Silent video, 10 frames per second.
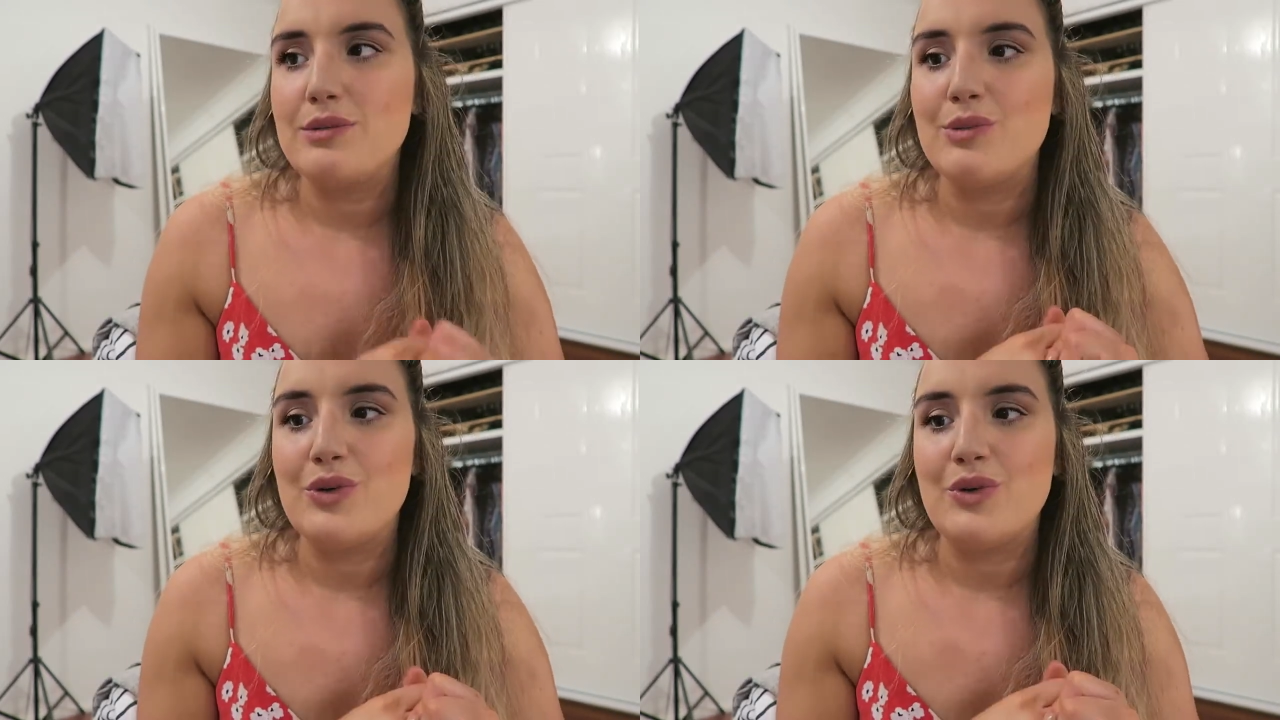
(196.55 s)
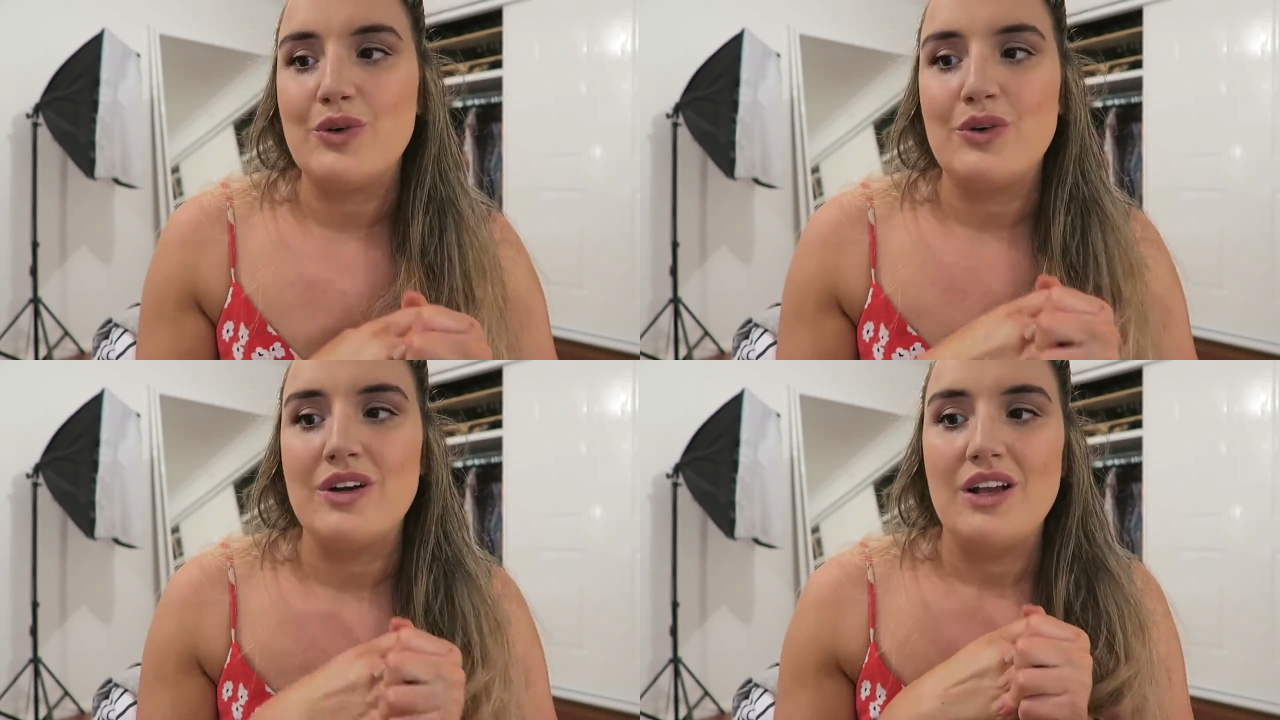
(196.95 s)

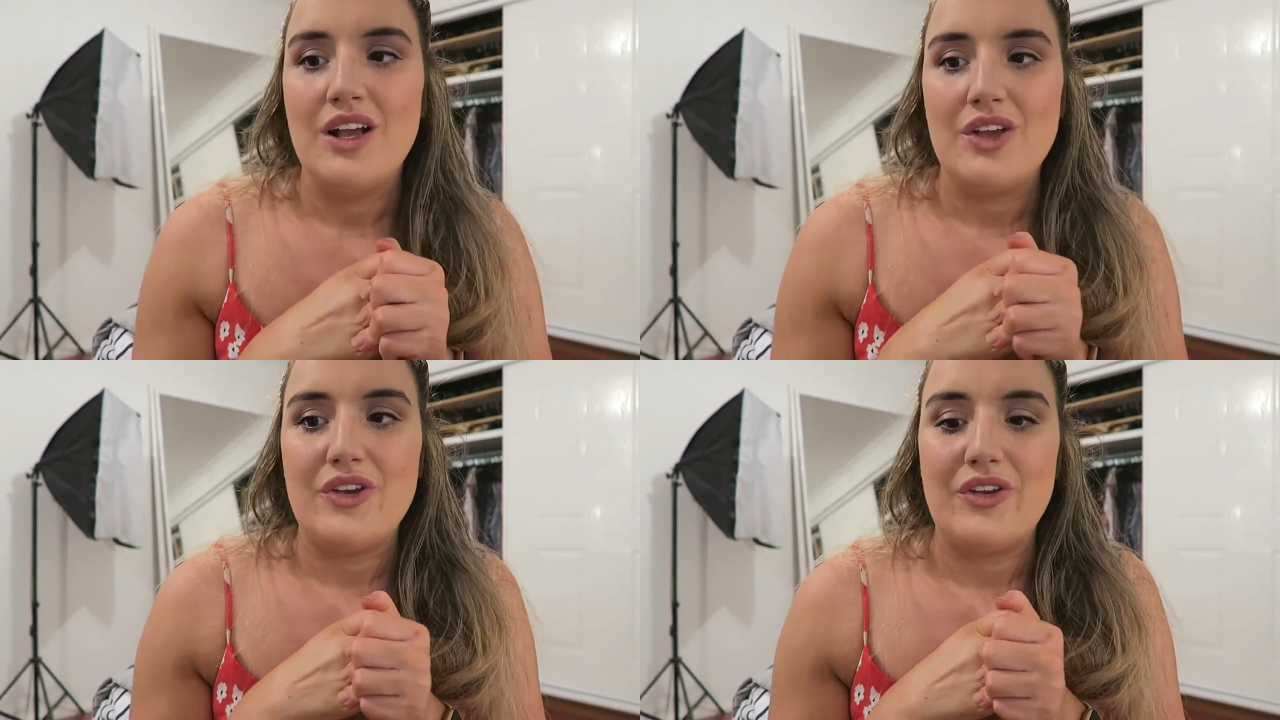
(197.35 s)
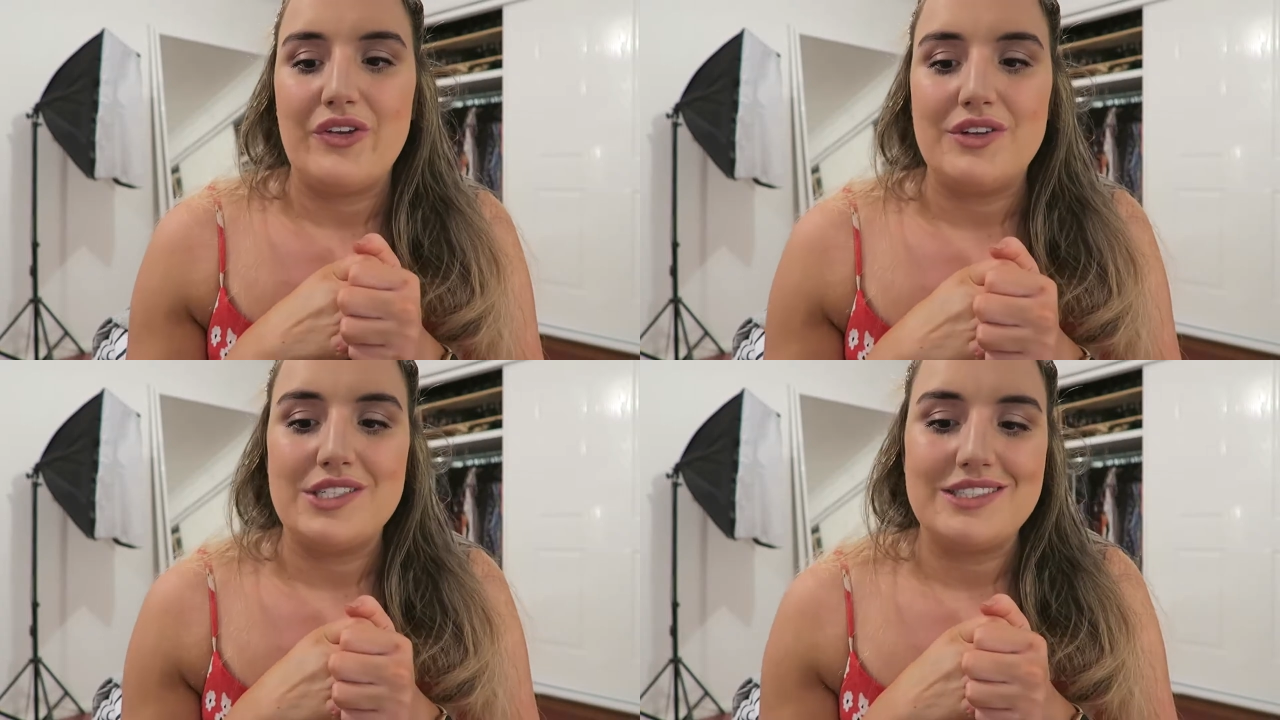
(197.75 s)
More, you
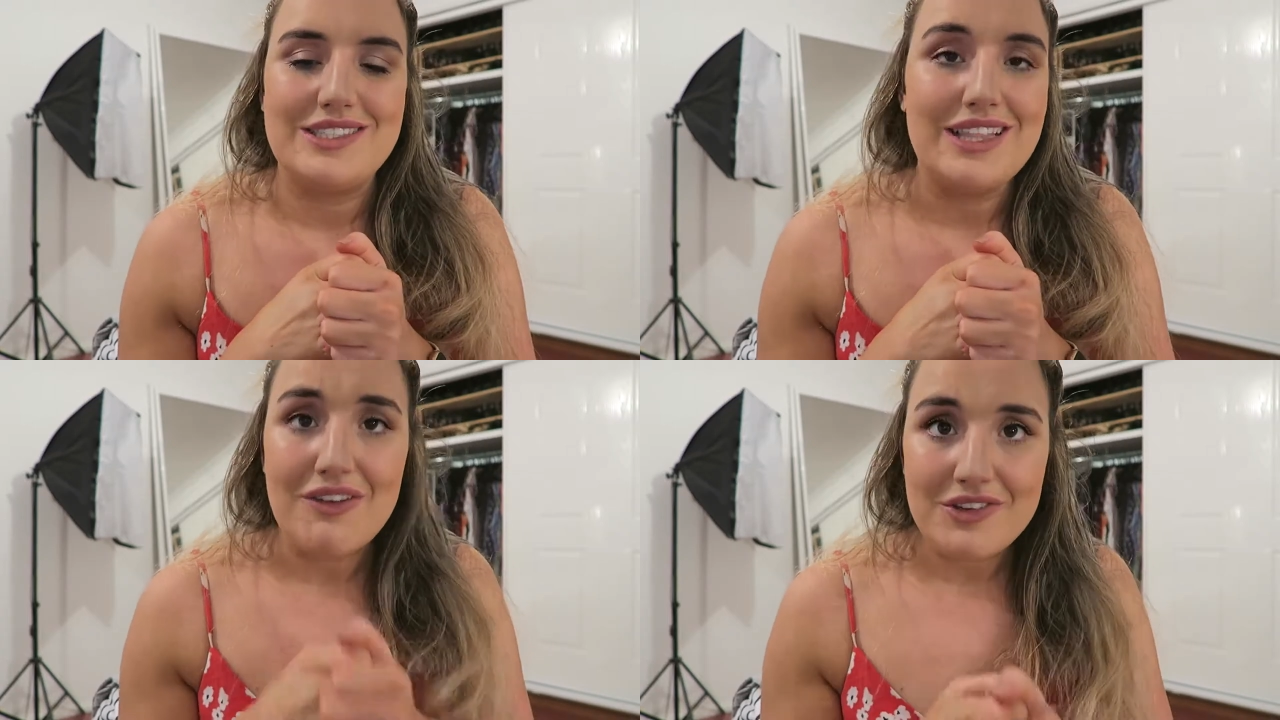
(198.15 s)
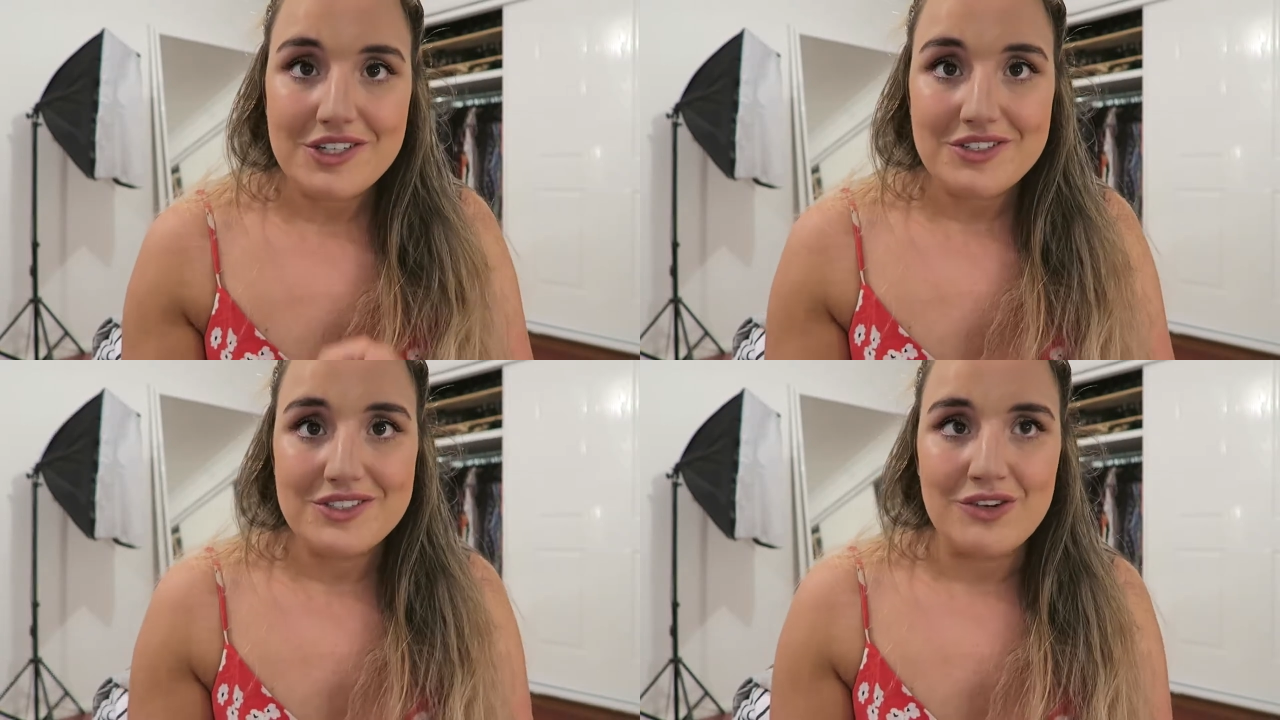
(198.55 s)
know, just
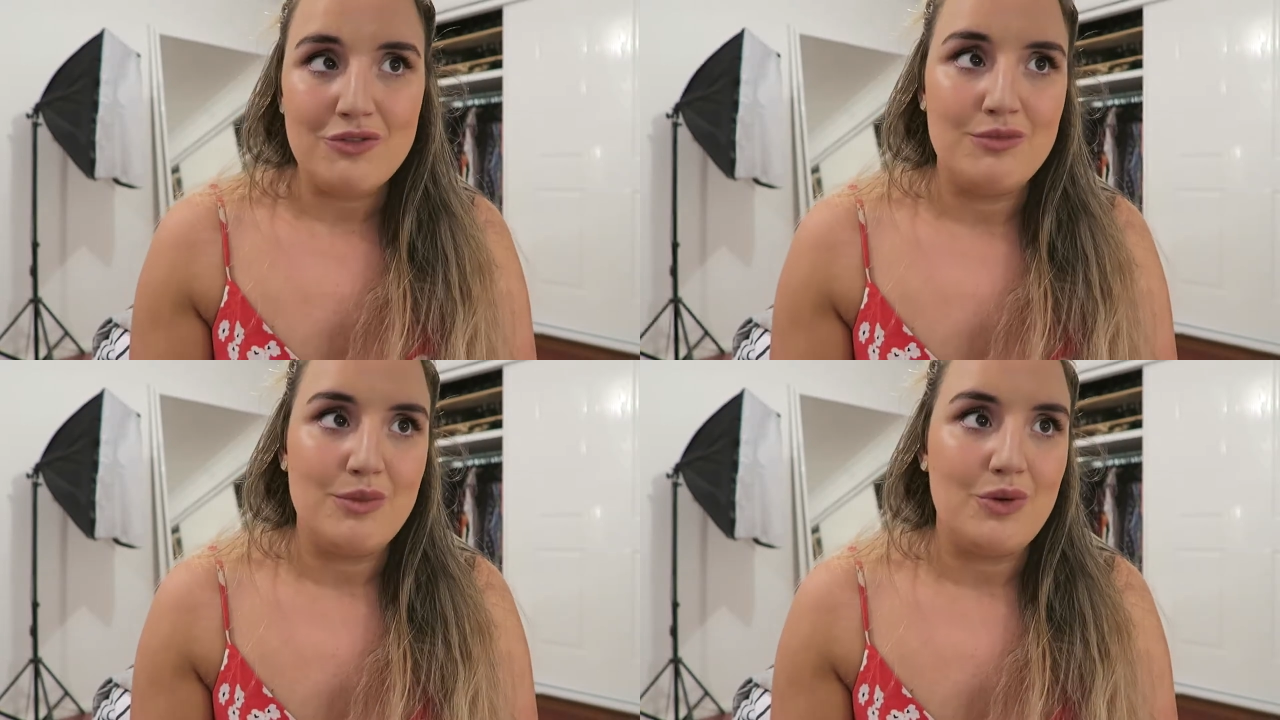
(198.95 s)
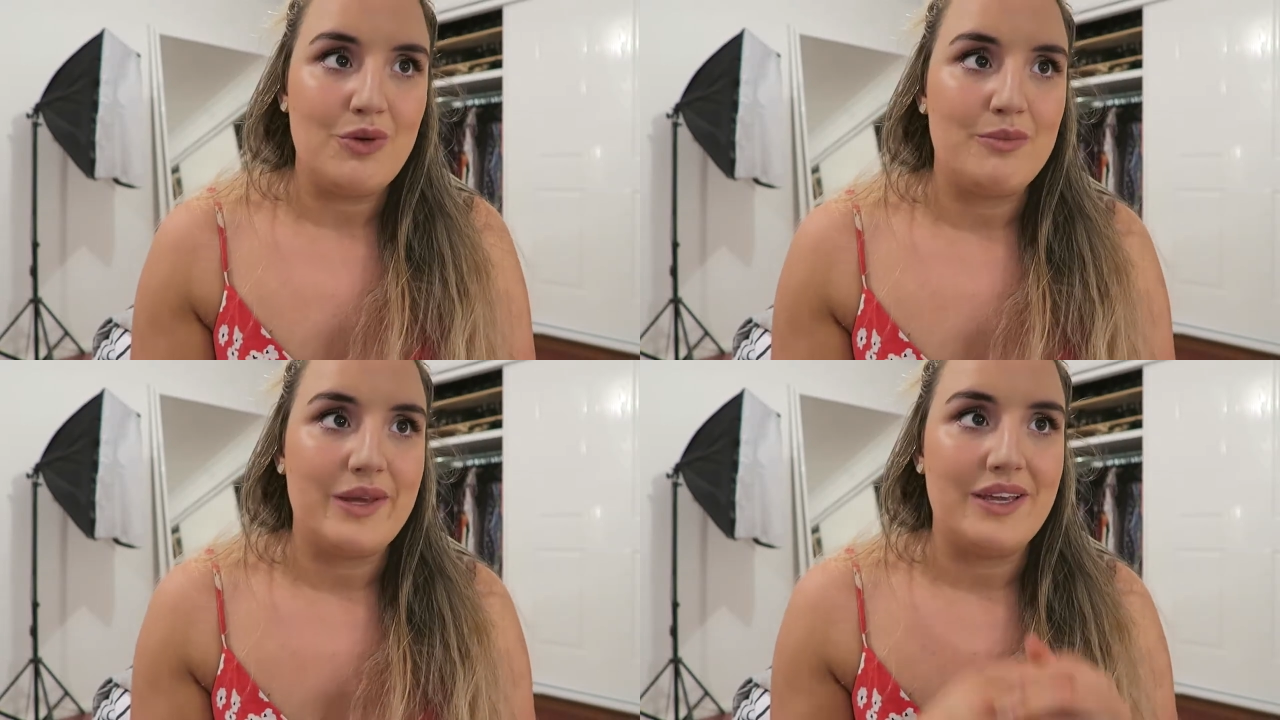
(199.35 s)
loving yourself
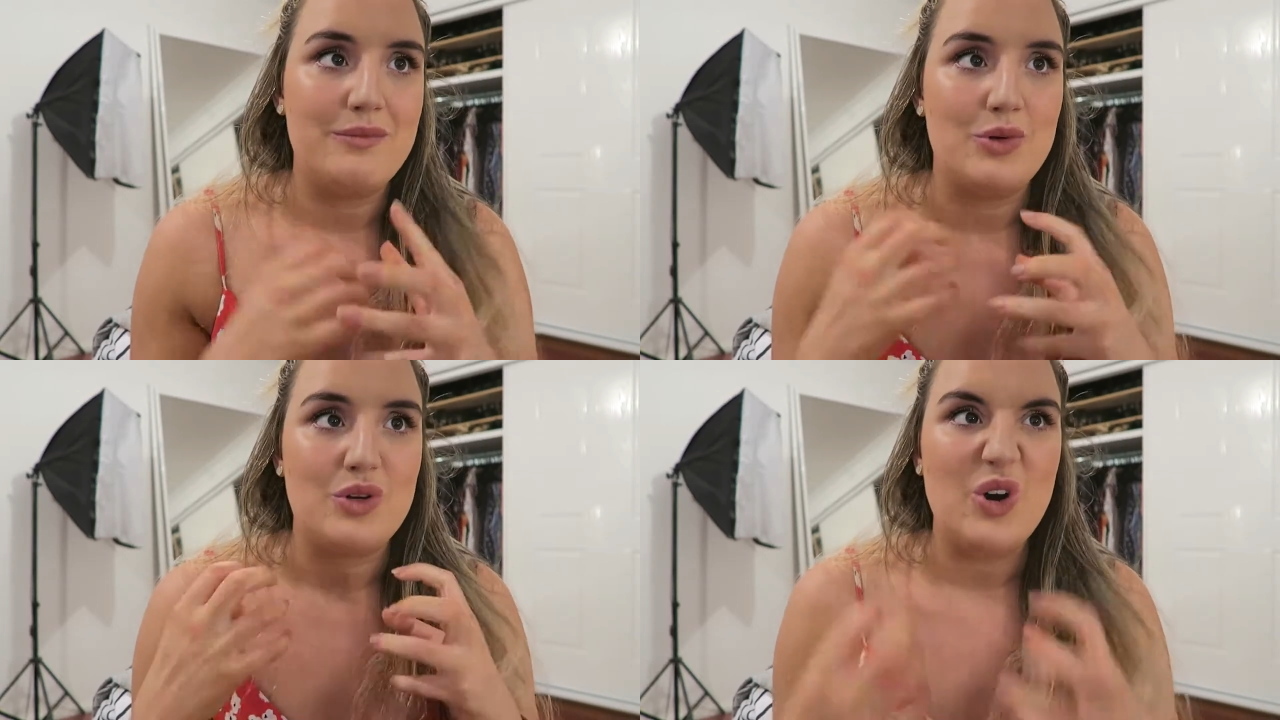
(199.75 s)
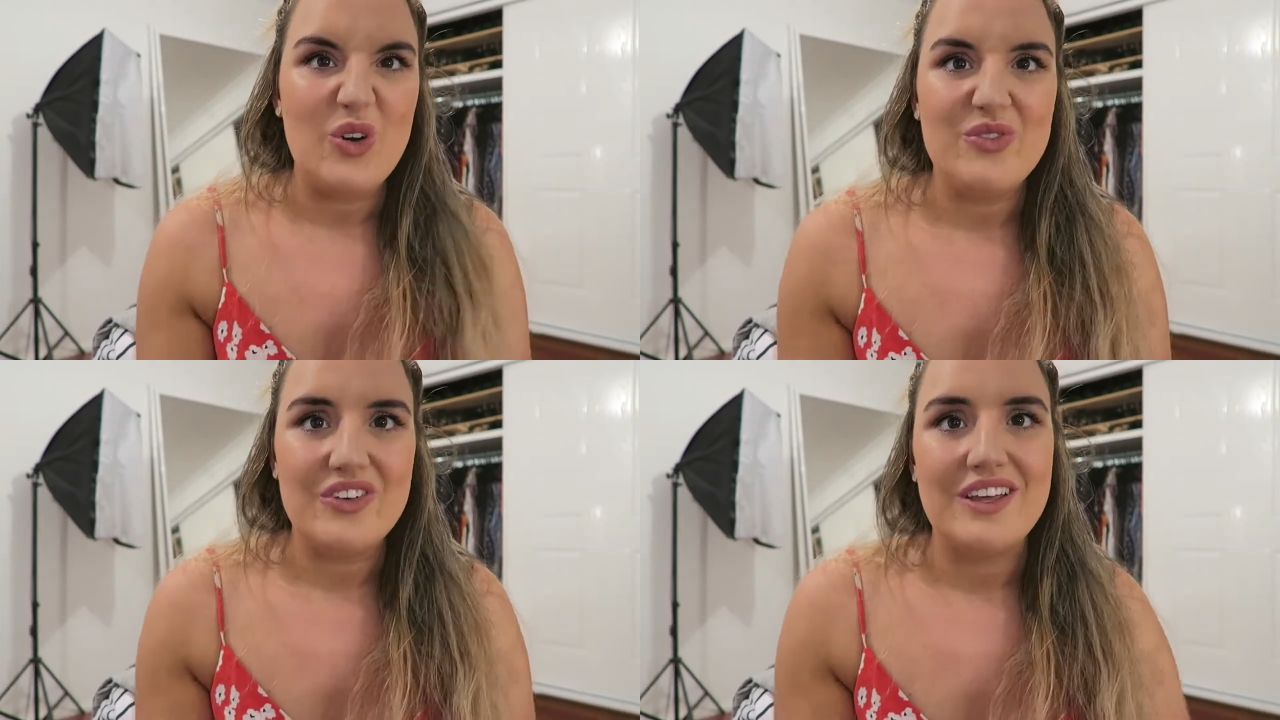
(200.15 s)
more, being more
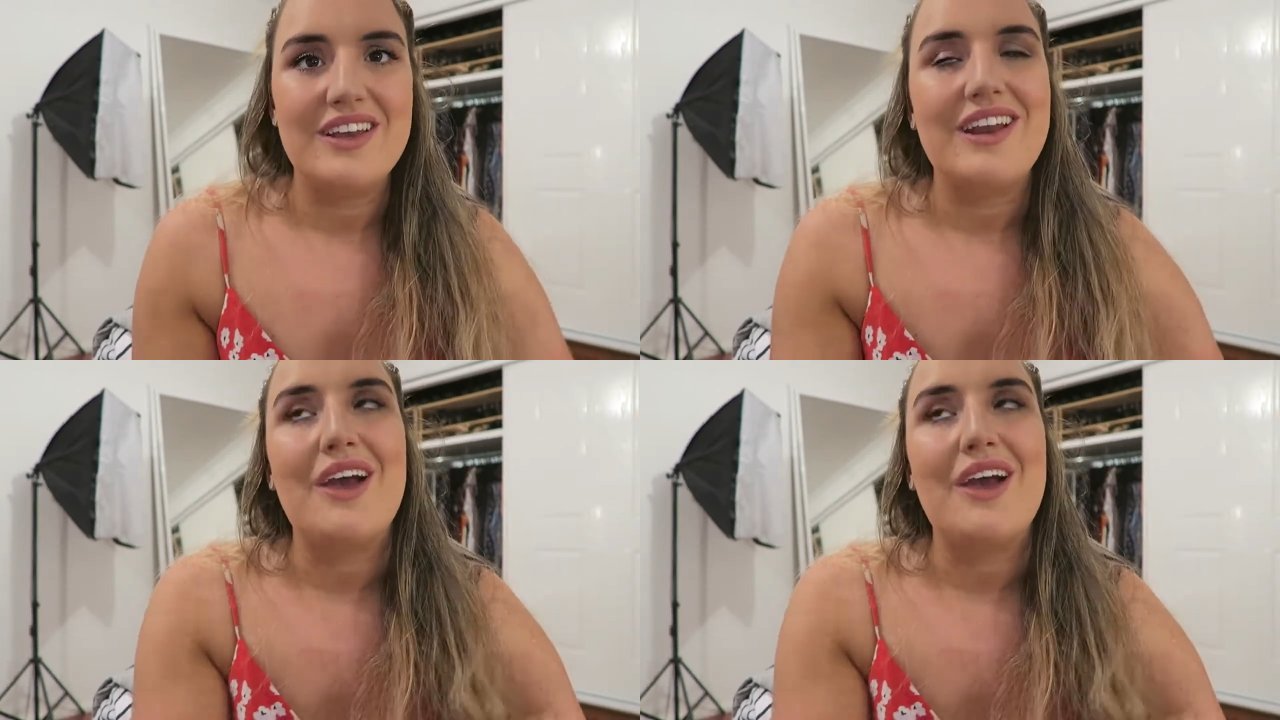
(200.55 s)
confident.